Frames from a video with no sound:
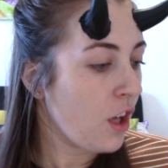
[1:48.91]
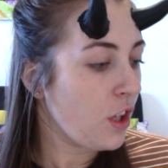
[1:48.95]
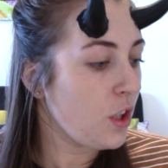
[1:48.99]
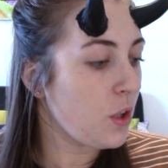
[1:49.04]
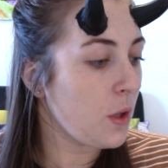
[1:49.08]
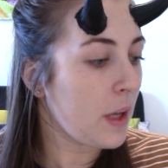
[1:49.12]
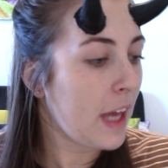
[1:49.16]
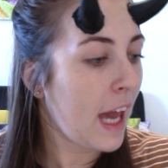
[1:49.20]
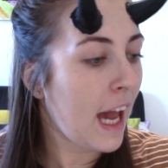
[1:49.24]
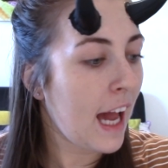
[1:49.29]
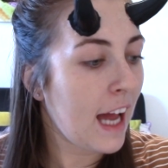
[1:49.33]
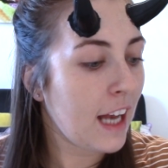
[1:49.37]

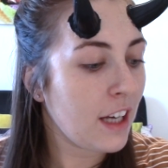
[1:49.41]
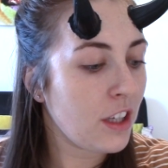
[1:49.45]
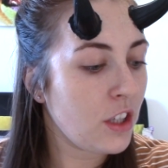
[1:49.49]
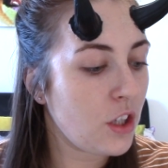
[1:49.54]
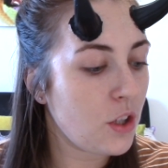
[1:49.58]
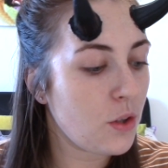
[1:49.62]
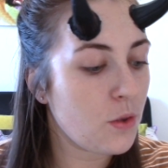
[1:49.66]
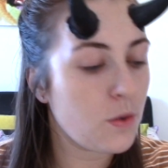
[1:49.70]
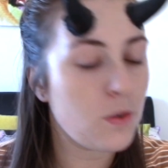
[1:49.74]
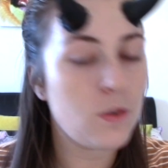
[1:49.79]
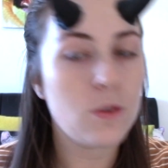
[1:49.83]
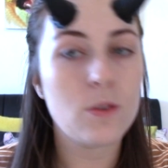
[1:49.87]
You can
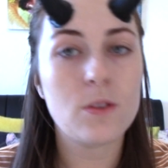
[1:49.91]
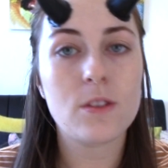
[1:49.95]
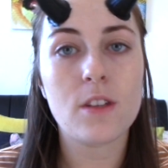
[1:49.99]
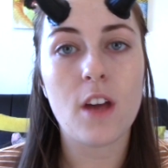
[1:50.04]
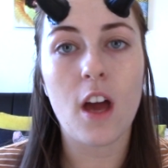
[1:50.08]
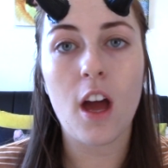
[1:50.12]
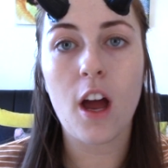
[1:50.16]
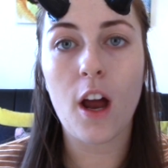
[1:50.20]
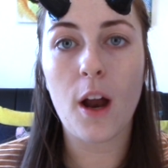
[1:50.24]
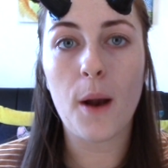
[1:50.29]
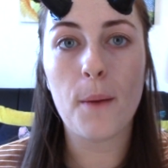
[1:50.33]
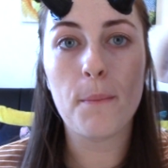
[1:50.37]
use
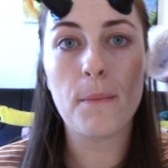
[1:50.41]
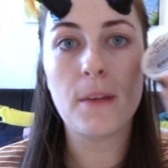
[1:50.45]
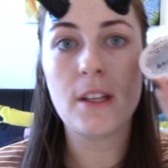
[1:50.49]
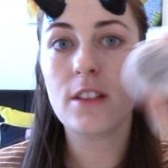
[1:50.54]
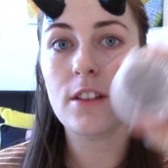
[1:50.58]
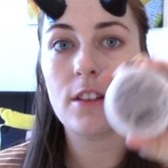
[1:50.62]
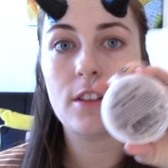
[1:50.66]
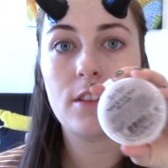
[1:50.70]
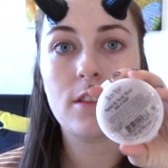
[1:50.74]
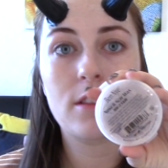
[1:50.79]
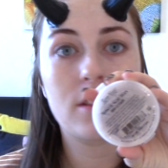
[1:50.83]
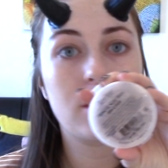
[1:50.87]

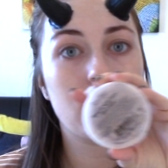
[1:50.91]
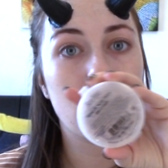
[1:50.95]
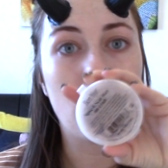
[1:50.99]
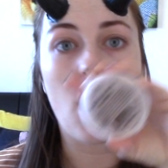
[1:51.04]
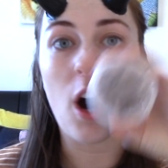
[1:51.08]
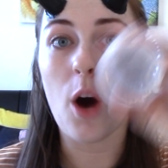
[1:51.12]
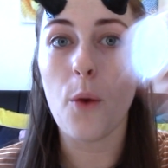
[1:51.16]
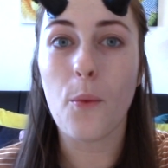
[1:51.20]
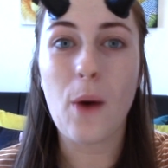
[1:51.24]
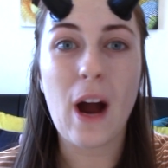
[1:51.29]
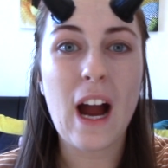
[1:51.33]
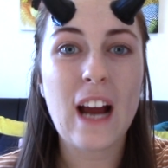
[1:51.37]

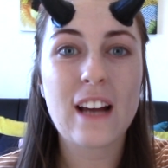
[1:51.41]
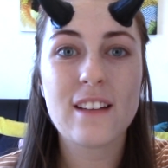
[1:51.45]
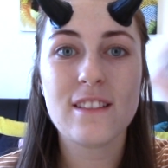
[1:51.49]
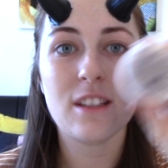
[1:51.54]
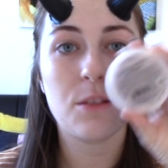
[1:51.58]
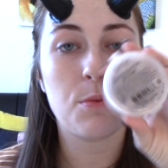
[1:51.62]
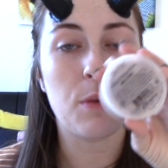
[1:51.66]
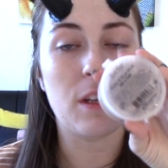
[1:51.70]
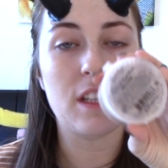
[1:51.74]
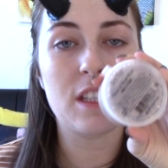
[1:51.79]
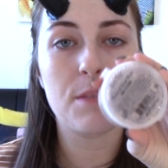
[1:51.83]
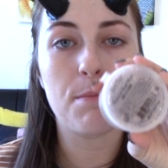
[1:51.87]
Scarwax,
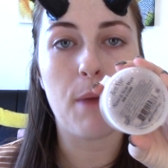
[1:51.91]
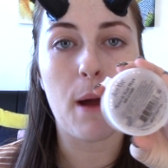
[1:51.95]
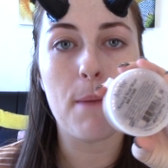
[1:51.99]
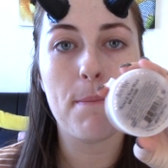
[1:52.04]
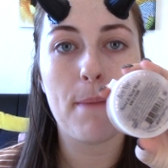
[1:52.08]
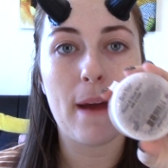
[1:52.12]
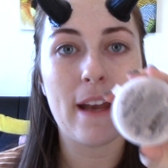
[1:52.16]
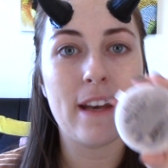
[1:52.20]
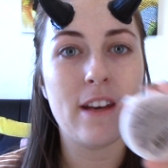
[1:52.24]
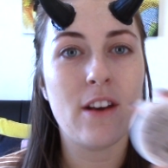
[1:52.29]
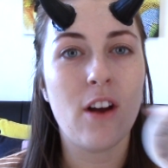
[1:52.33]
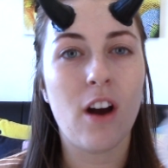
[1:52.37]
this one's by
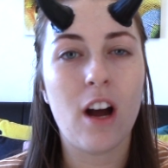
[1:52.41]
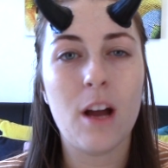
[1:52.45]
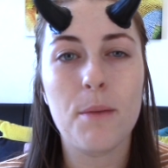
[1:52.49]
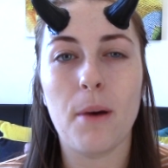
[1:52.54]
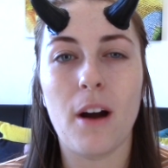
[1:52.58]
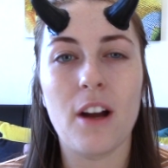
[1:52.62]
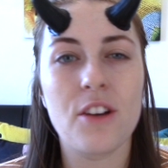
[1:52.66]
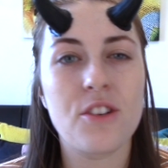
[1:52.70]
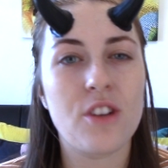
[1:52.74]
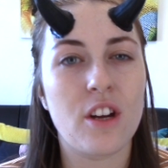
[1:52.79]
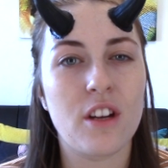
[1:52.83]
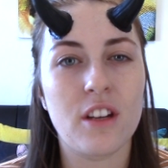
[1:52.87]
Ben Nye, but
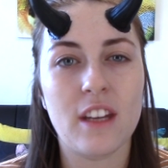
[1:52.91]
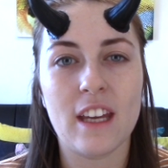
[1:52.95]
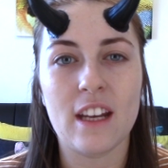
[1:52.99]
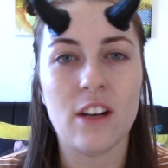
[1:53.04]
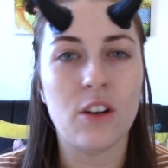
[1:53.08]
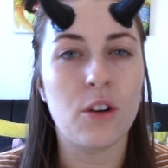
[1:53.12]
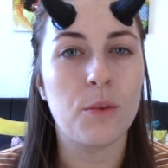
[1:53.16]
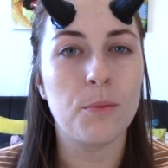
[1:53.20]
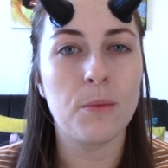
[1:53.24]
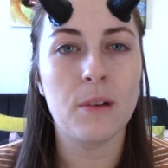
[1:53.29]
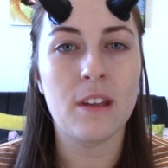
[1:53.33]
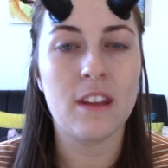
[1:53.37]
I don't get it
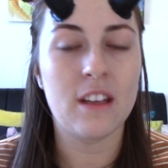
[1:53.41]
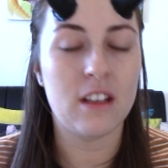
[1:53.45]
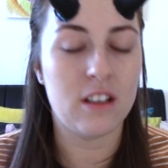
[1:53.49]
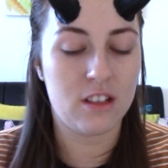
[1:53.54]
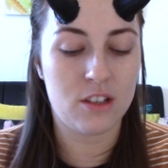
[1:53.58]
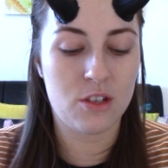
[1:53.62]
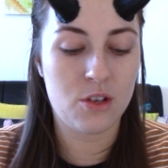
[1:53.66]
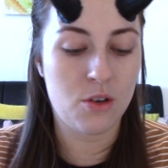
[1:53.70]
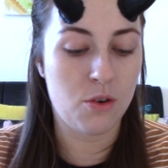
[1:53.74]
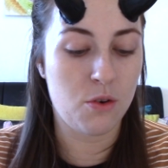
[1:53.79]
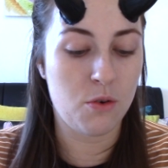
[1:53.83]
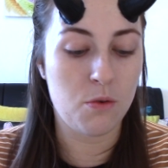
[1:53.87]
on with it
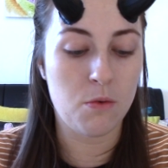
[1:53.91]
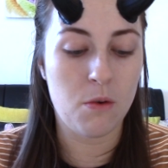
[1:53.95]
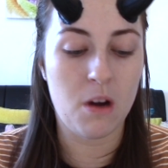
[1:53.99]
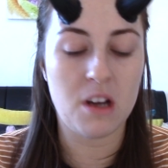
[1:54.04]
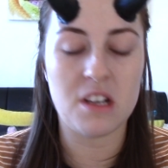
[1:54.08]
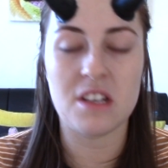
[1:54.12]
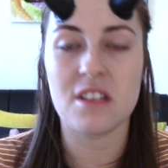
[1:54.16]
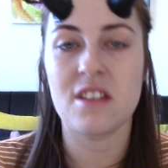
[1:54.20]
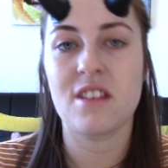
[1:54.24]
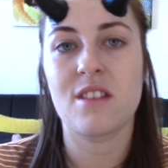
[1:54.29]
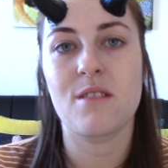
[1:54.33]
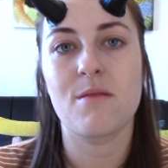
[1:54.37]
at all, I
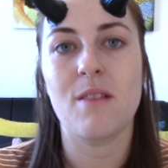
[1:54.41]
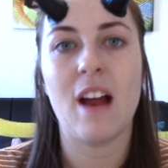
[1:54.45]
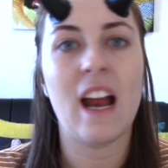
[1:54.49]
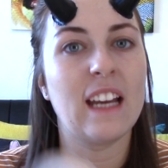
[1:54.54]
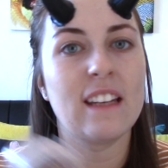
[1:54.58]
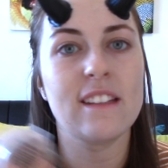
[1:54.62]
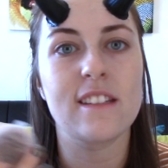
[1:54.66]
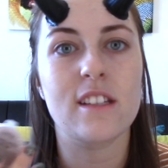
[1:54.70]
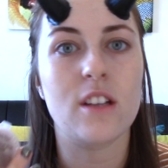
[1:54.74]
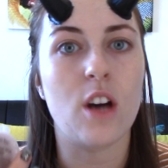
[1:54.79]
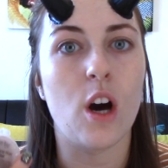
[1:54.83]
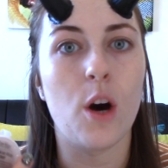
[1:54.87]
just
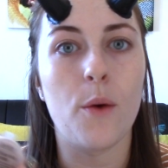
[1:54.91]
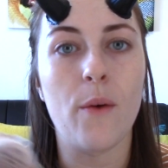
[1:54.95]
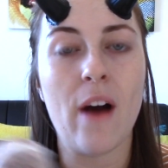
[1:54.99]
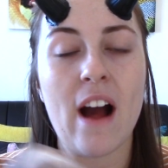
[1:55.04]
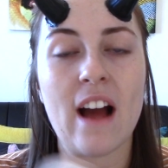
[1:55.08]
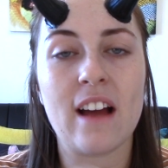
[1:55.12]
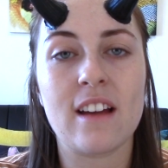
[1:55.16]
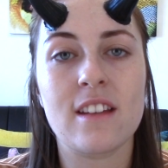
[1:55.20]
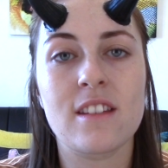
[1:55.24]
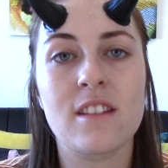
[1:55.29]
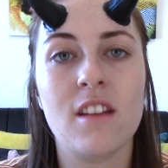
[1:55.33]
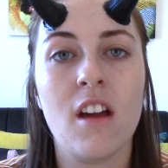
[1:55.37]
hate
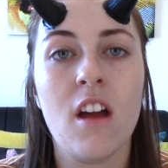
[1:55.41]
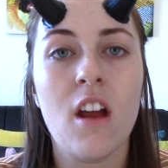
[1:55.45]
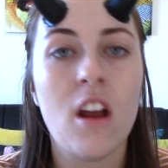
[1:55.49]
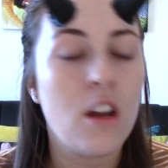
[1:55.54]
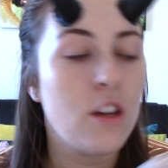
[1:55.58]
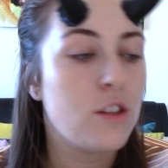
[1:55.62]
Scarwax.